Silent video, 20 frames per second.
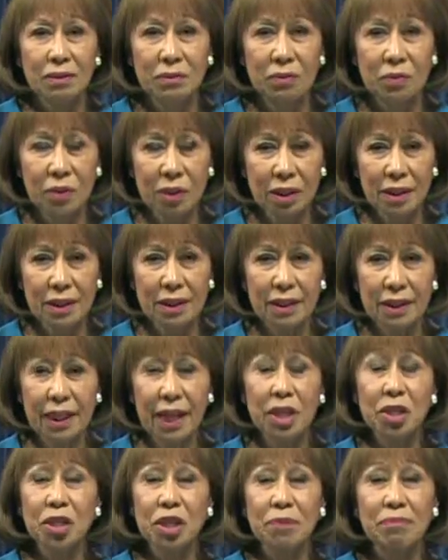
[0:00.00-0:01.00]
work
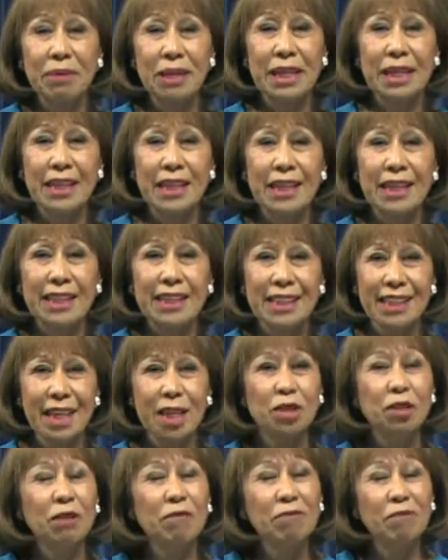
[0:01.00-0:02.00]
session meeting, is
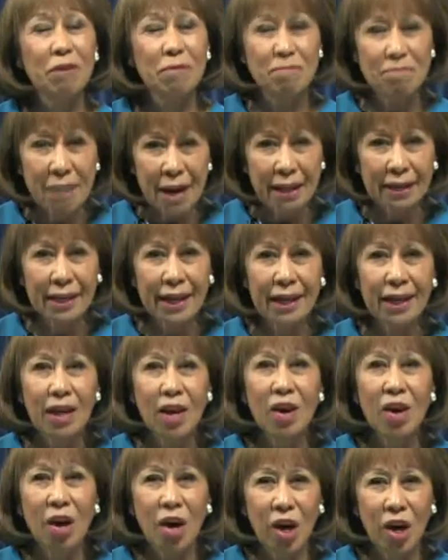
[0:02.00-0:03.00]
scheduled for Monday,
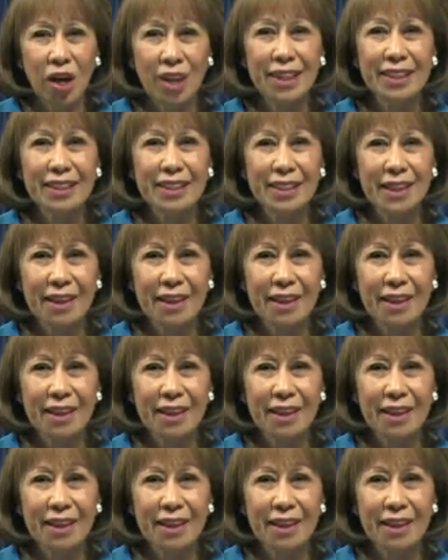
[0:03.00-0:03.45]
August